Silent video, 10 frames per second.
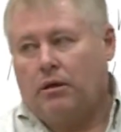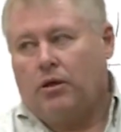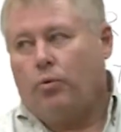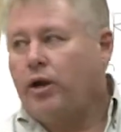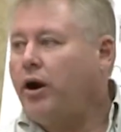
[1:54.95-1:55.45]

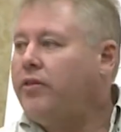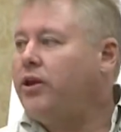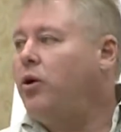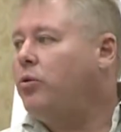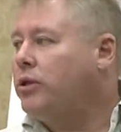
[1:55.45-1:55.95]
We are the
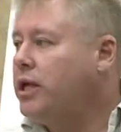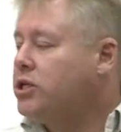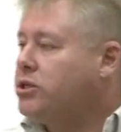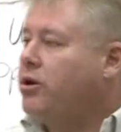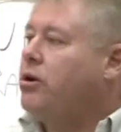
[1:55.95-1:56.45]
only
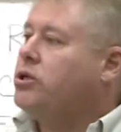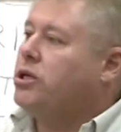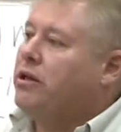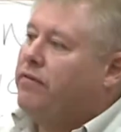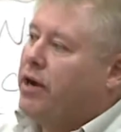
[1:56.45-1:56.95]
surge
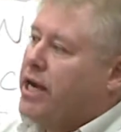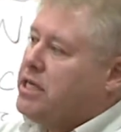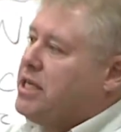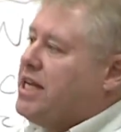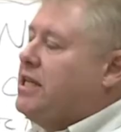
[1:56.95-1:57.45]
device
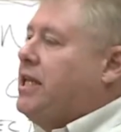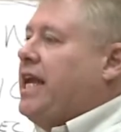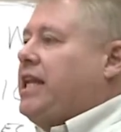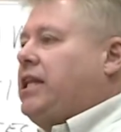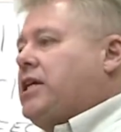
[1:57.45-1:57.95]
that
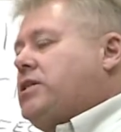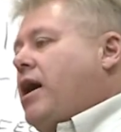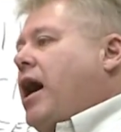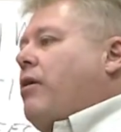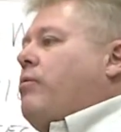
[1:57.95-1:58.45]
does
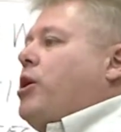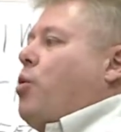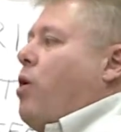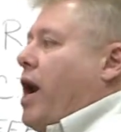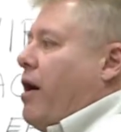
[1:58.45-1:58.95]
not
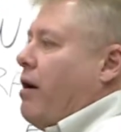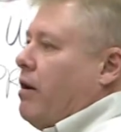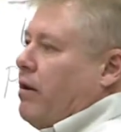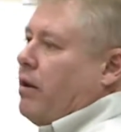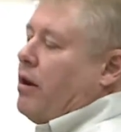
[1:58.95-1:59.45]
require
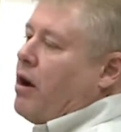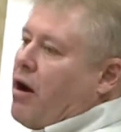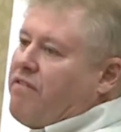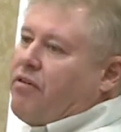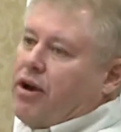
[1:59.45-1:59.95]
our
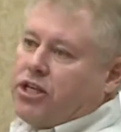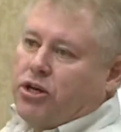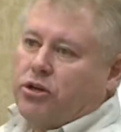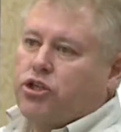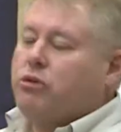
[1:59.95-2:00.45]

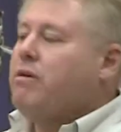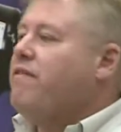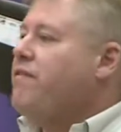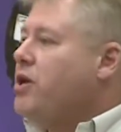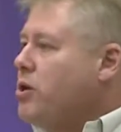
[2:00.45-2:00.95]
varistors to be
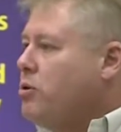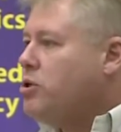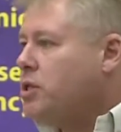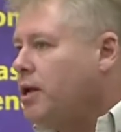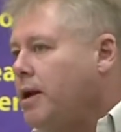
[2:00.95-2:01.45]

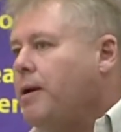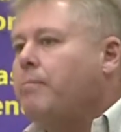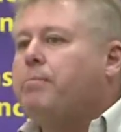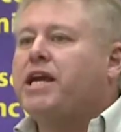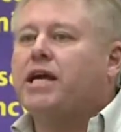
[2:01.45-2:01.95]
fused
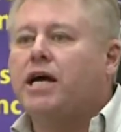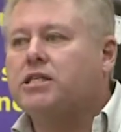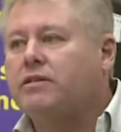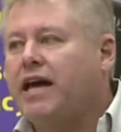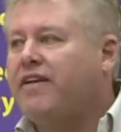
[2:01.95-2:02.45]
because
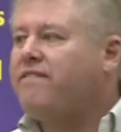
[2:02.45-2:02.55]
of that